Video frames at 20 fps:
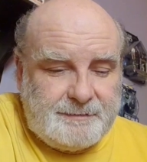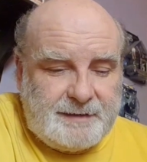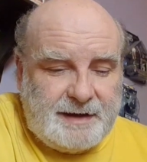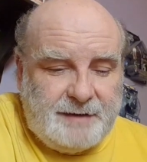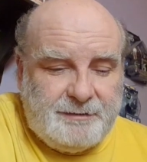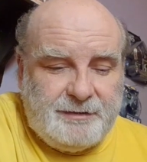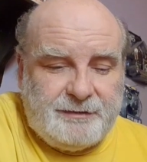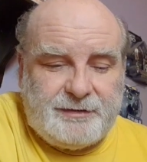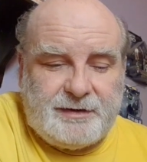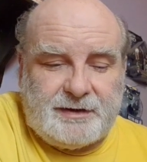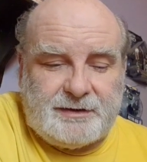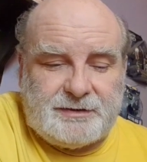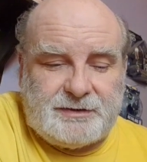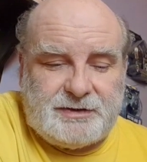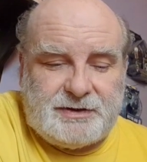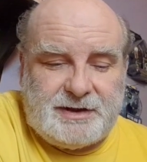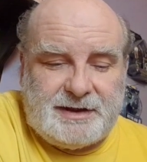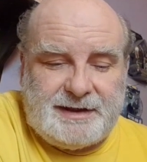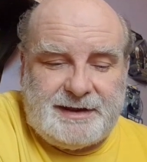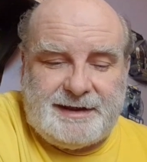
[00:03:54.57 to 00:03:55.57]
And we've got
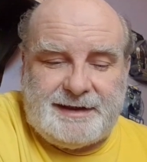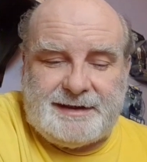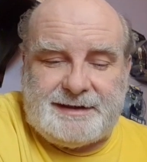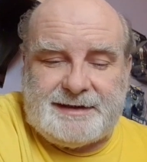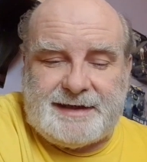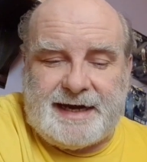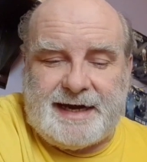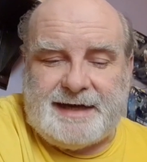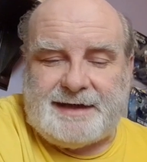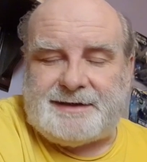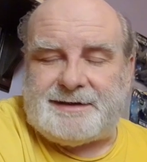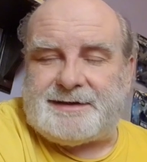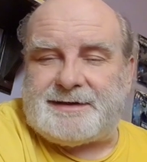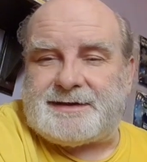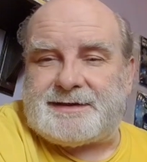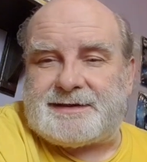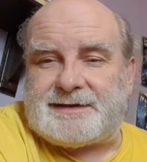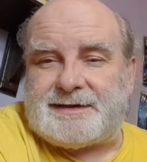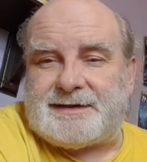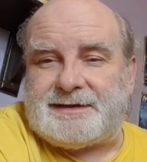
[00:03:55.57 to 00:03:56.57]
Gillian
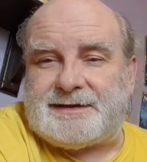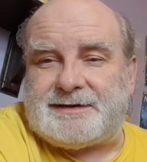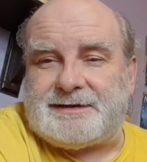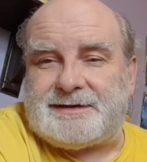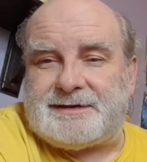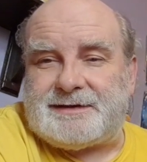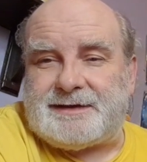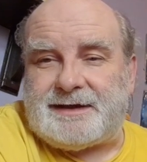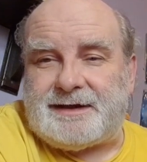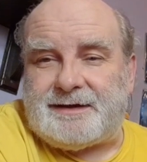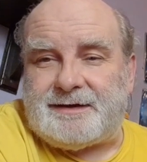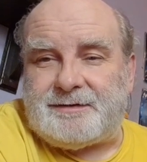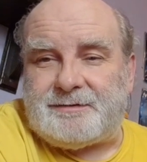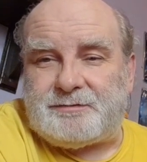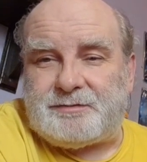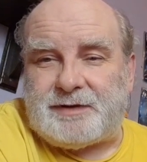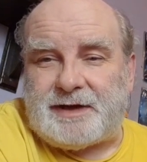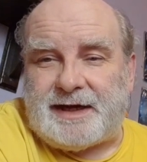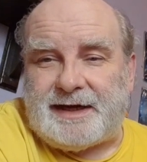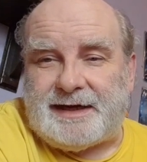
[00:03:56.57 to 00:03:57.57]
Anderson
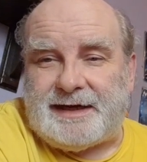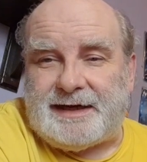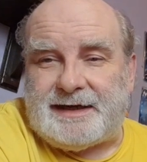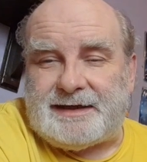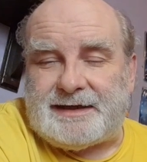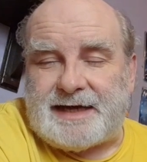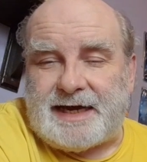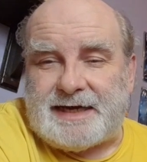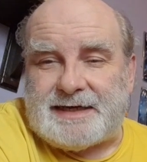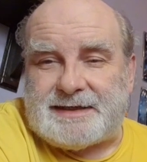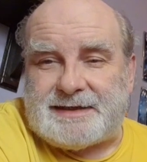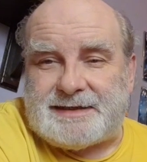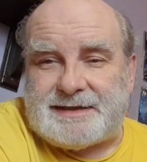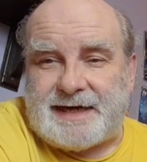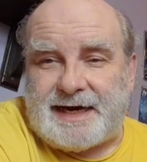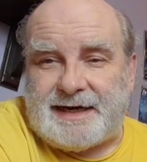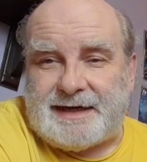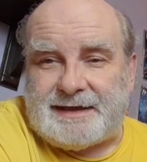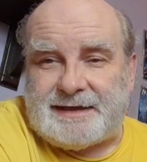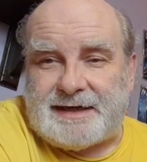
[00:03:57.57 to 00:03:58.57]
playing
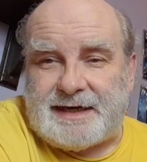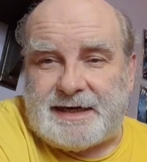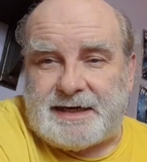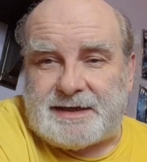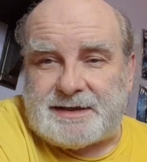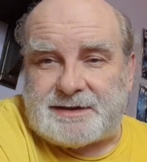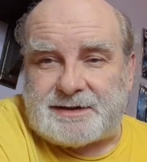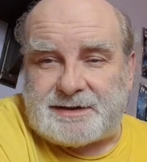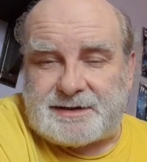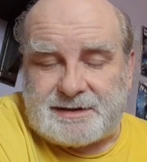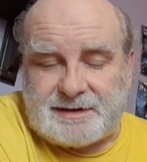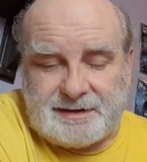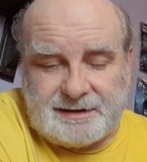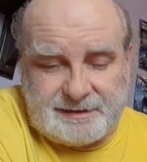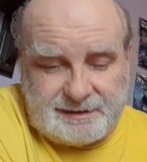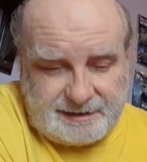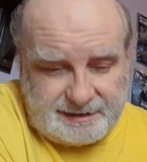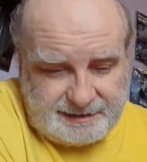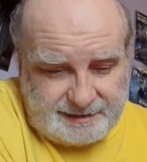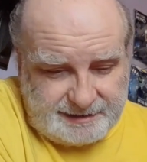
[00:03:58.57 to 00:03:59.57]
Dana
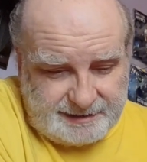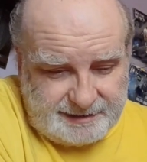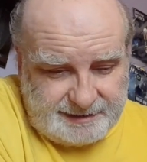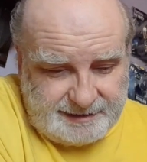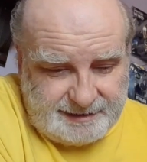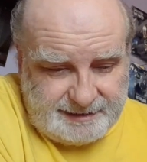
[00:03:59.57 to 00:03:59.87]
Scully.